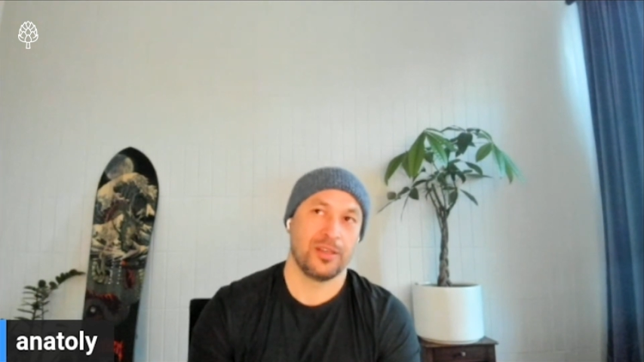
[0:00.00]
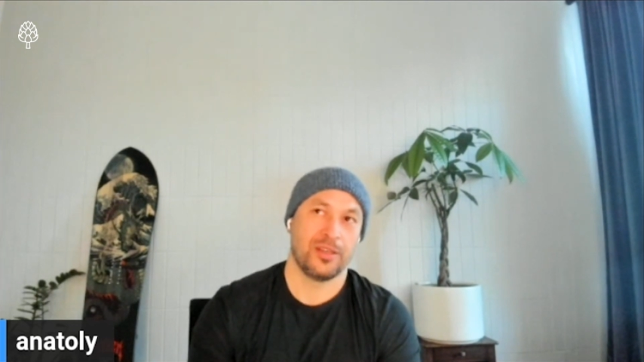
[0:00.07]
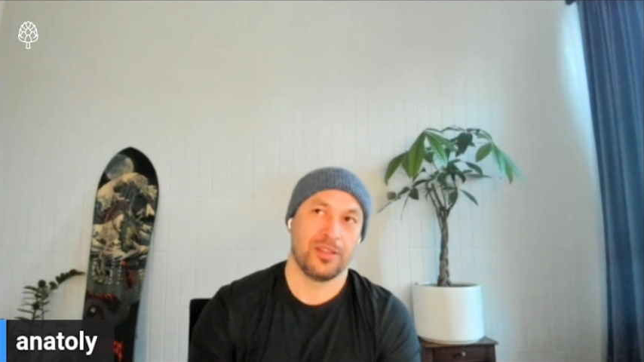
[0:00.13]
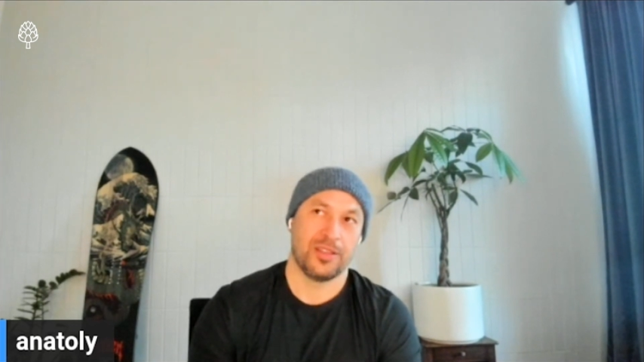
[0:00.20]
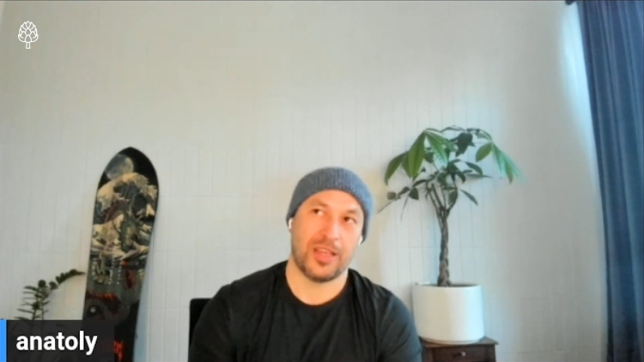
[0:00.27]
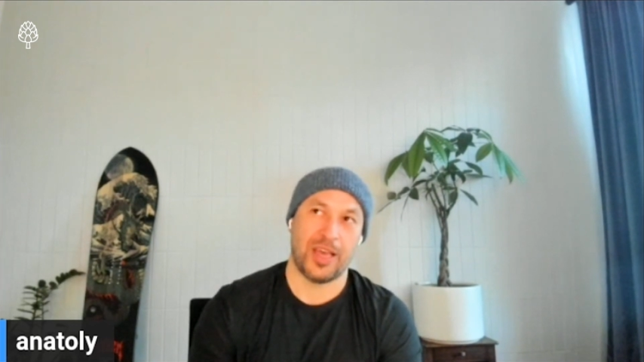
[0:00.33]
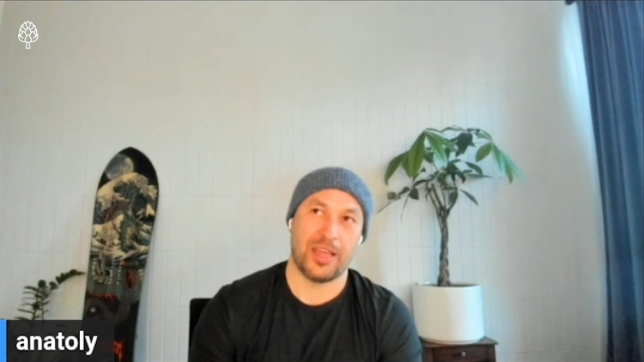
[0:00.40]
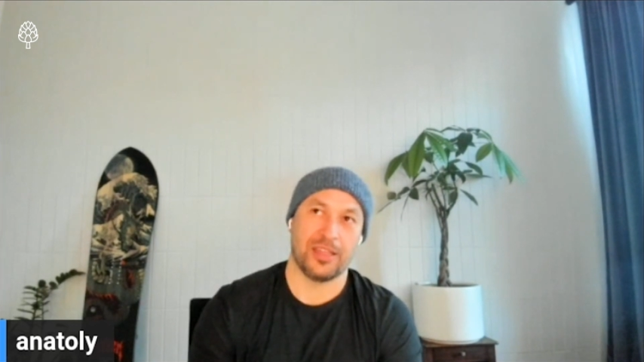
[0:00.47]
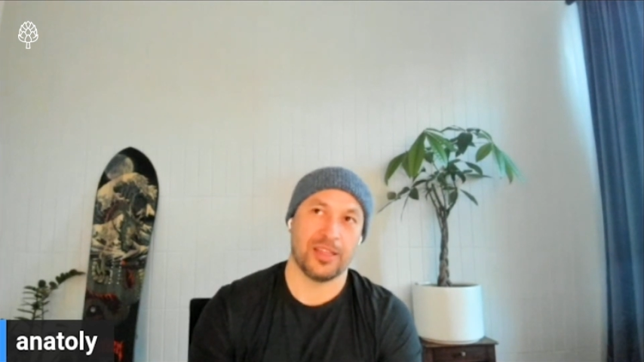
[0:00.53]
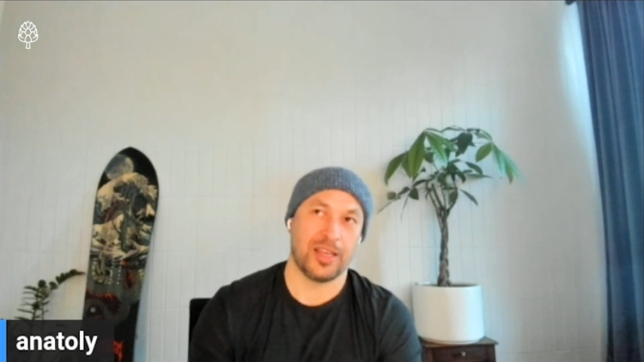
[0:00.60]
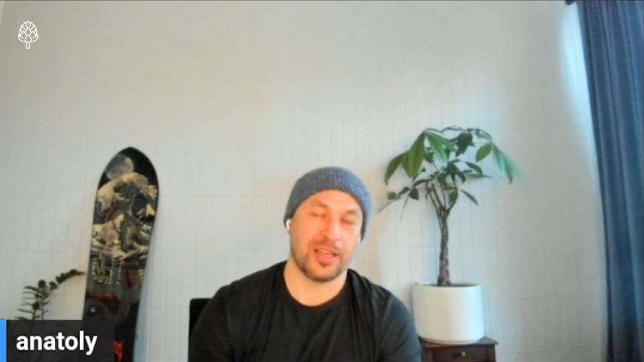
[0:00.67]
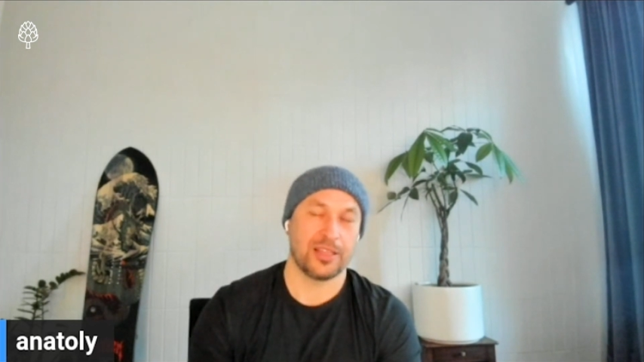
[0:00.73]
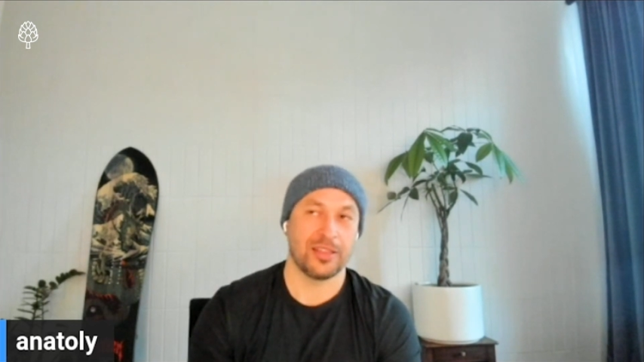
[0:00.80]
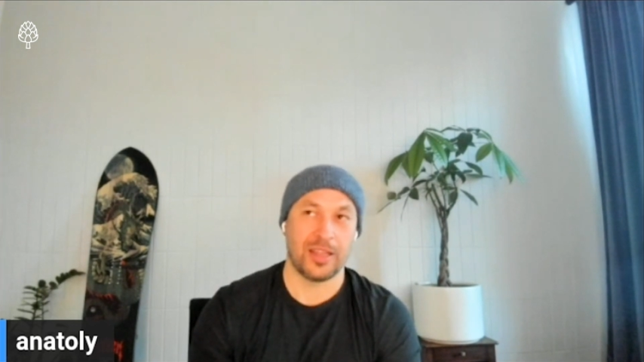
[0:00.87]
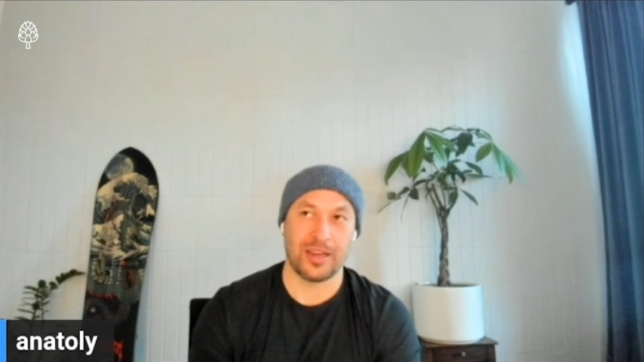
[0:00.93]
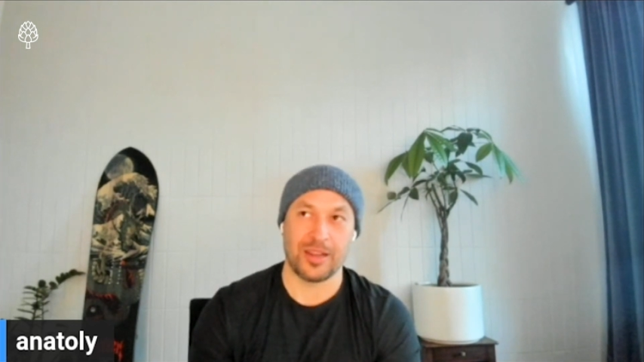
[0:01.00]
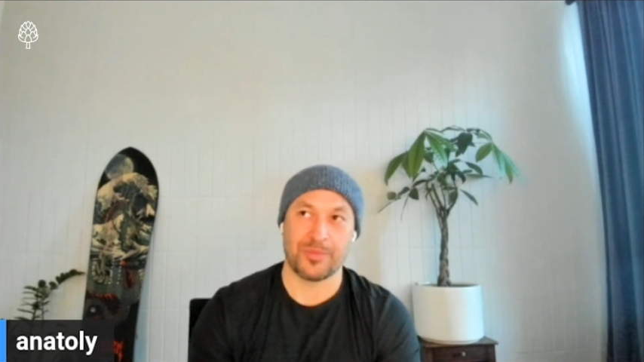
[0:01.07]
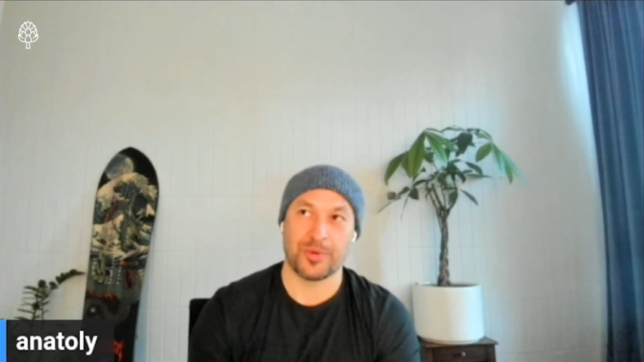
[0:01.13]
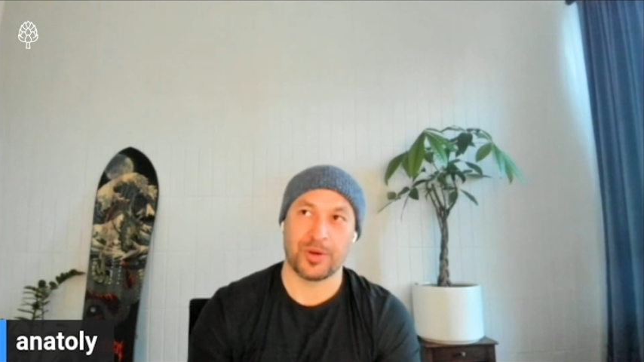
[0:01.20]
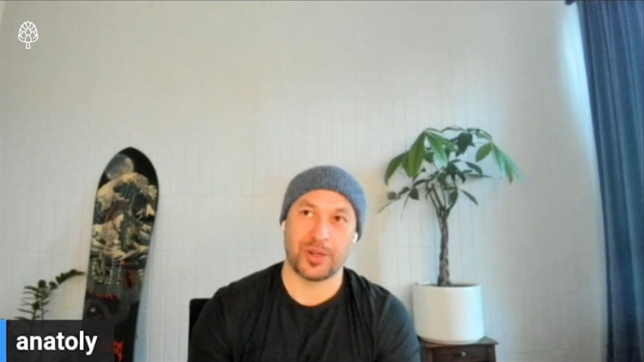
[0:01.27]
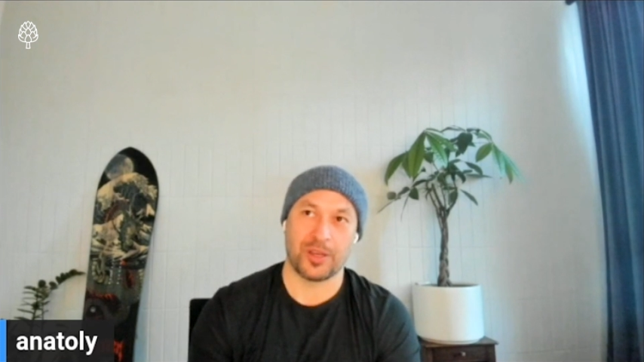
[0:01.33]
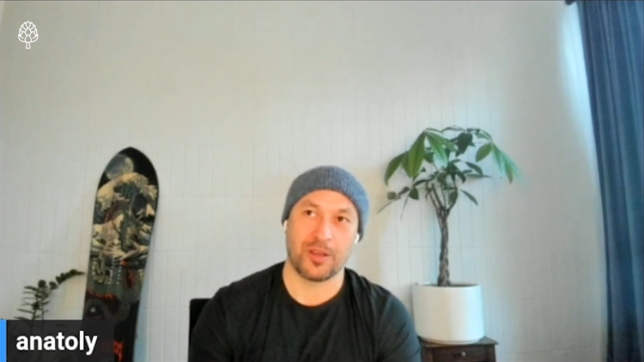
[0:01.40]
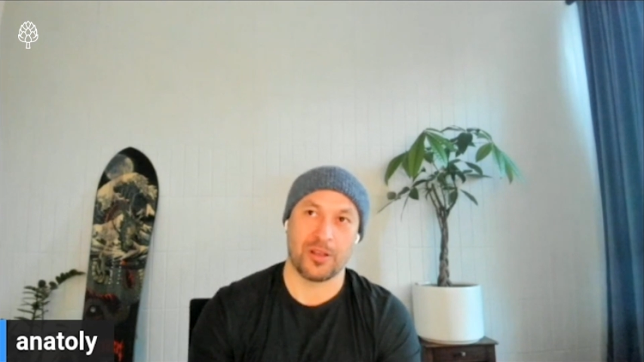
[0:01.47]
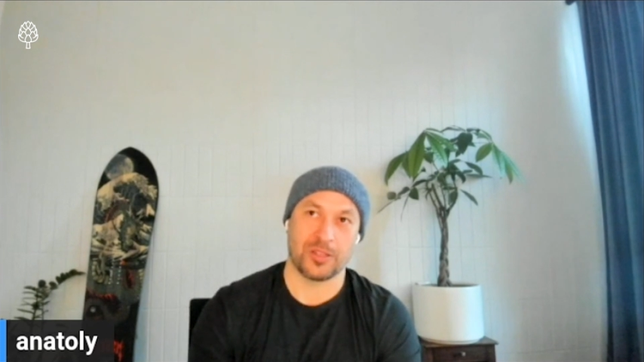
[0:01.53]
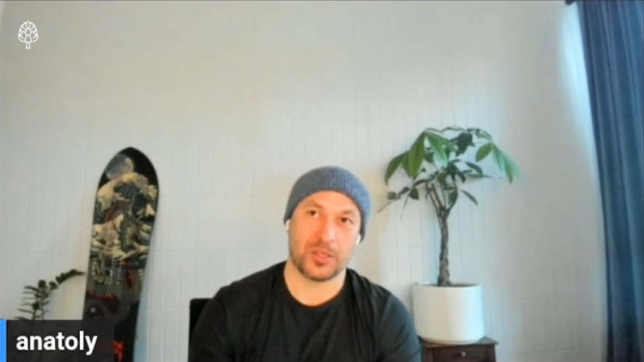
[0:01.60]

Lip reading: then like lending protocols,